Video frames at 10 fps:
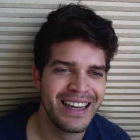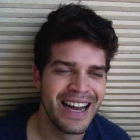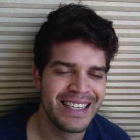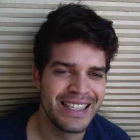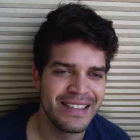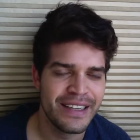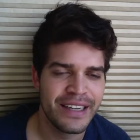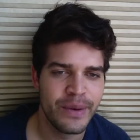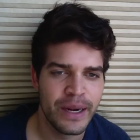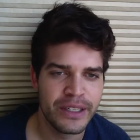assistant
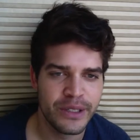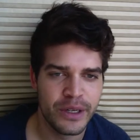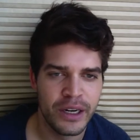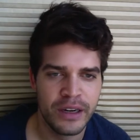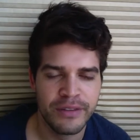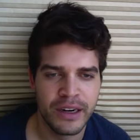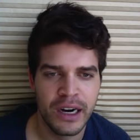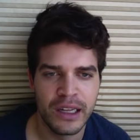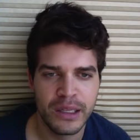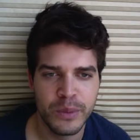director of a
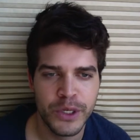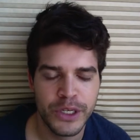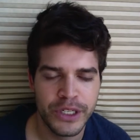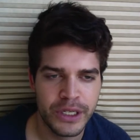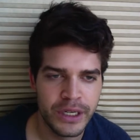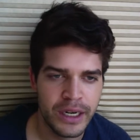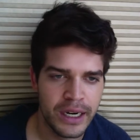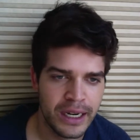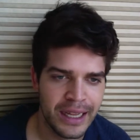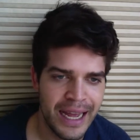Hollywood
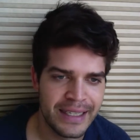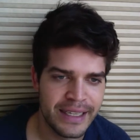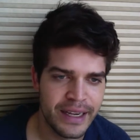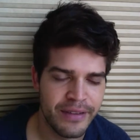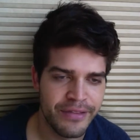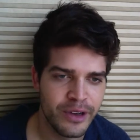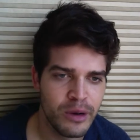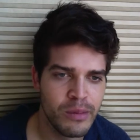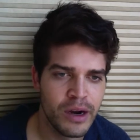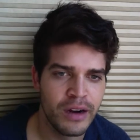uh, classic
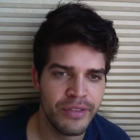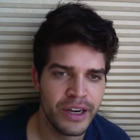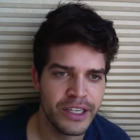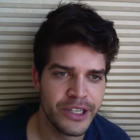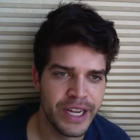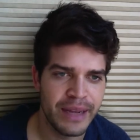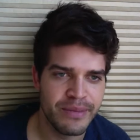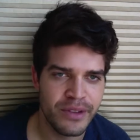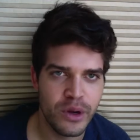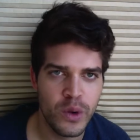film of the Hunger
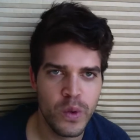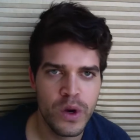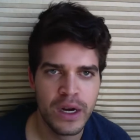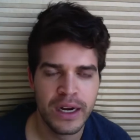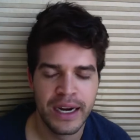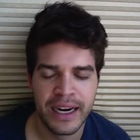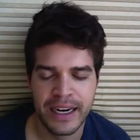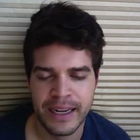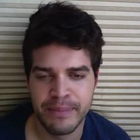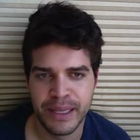Games. No uh,
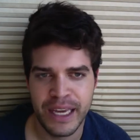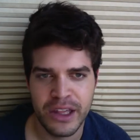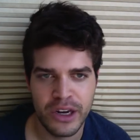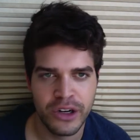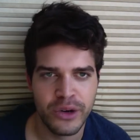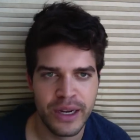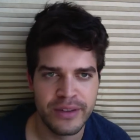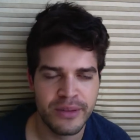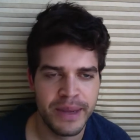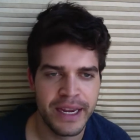implication on trying
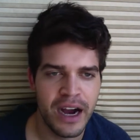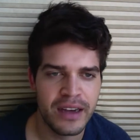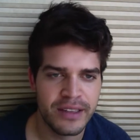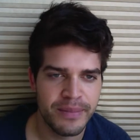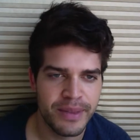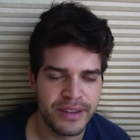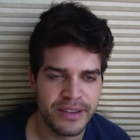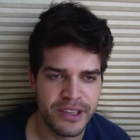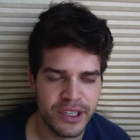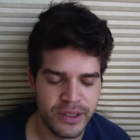to make gossip. This
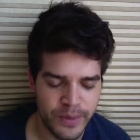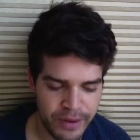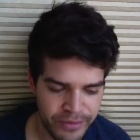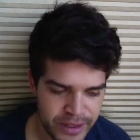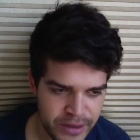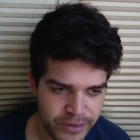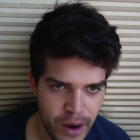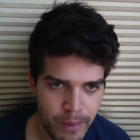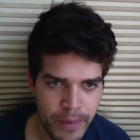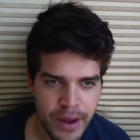is just a reference
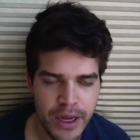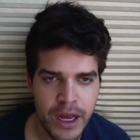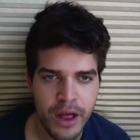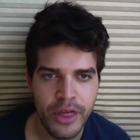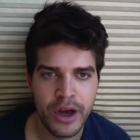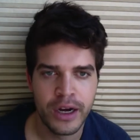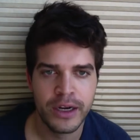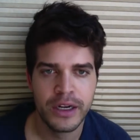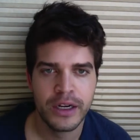from the